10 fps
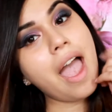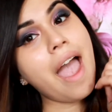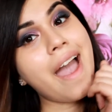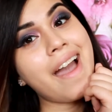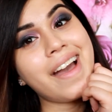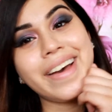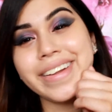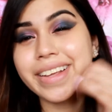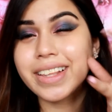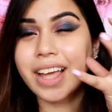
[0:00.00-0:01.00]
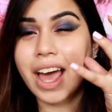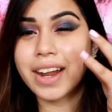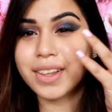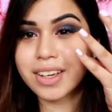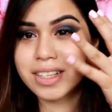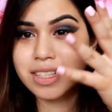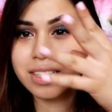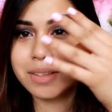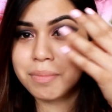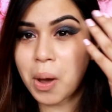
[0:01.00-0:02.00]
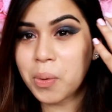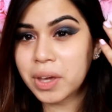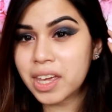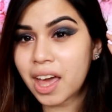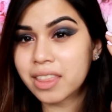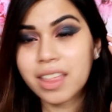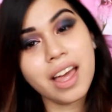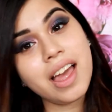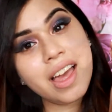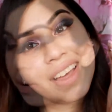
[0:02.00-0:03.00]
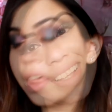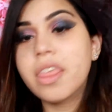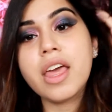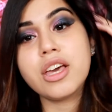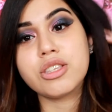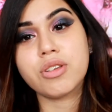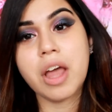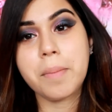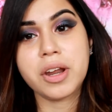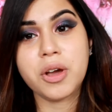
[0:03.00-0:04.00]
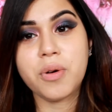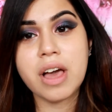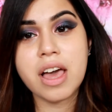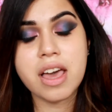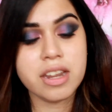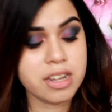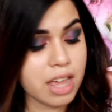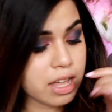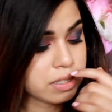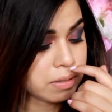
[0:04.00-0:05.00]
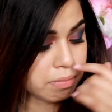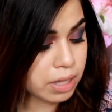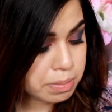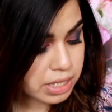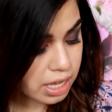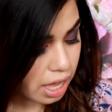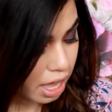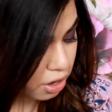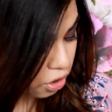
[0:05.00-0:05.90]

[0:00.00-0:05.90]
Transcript: and it kind of looks smoky at the end. So now I'm going to go ahead and add some lipstick and